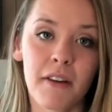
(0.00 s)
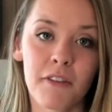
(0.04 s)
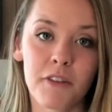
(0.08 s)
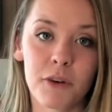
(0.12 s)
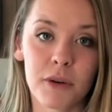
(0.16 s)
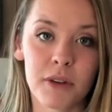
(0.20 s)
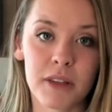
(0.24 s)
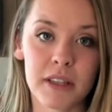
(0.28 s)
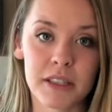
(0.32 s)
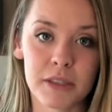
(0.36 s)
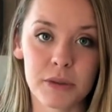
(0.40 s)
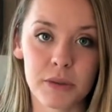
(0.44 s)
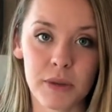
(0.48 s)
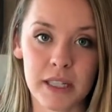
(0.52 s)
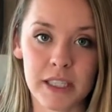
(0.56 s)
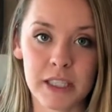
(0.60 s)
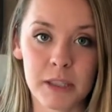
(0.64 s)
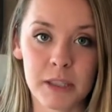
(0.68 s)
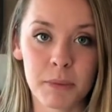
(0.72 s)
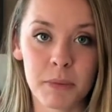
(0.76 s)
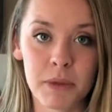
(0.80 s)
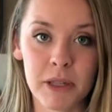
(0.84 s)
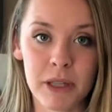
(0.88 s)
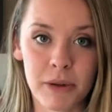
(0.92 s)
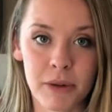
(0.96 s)
for this
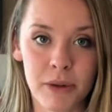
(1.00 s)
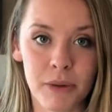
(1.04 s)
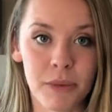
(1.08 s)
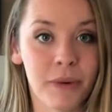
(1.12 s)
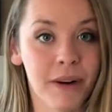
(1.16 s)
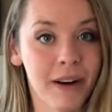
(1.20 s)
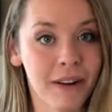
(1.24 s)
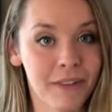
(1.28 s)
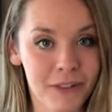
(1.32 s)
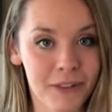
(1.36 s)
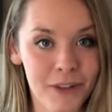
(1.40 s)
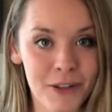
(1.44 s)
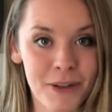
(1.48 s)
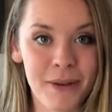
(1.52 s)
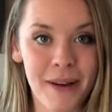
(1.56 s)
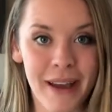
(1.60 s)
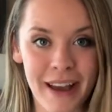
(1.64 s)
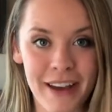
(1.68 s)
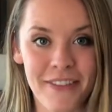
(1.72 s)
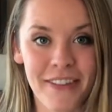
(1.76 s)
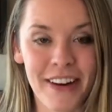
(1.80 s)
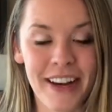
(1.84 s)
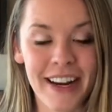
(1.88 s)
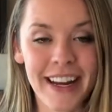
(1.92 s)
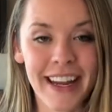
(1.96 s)
recipe or whatever you
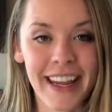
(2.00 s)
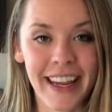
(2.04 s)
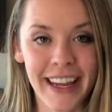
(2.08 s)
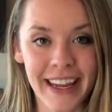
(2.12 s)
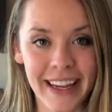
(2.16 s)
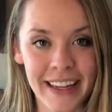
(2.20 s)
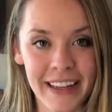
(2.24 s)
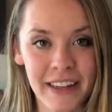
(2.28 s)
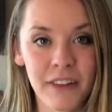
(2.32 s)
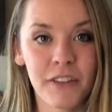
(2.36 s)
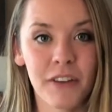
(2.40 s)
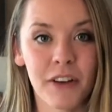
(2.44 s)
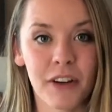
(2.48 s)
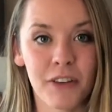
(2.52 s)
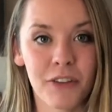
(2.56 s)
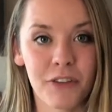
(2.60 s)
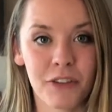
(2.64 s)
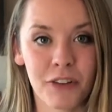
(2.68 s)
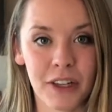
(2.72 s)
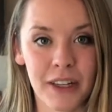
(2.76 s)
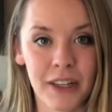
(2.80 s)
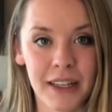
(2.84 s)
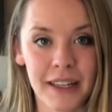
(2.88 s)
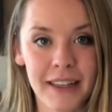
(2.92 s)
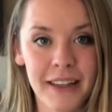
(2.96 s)
have on hand, feel
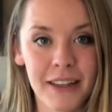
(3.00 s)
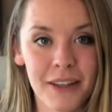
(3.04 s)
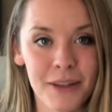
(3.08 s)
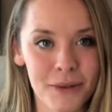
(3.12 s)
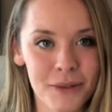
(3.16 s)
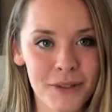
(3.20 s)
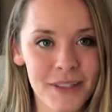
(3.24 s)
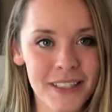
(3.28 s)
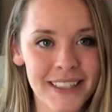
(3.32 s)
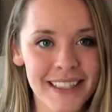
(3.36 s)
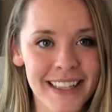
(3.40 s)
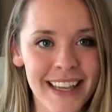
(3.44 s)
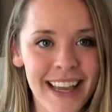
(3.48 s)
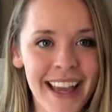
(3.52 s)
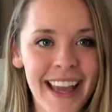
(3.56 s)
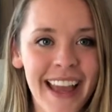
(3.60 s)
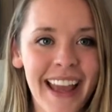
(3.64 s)
free to use.